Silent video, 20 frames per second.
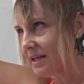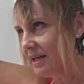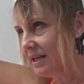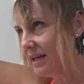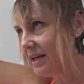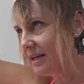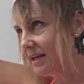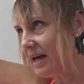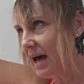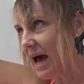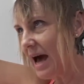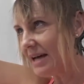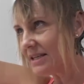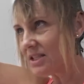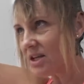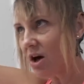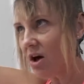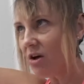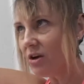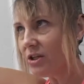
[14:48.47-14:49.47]
It
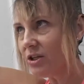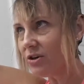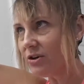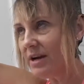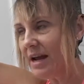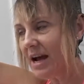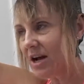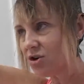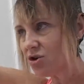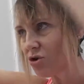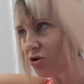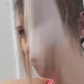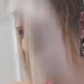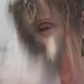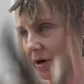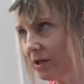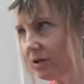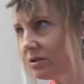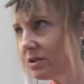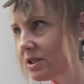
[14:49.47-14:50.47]
has all your natural
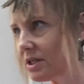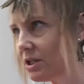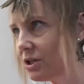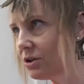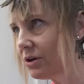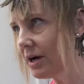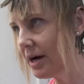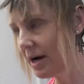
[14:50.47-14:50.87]
oils in your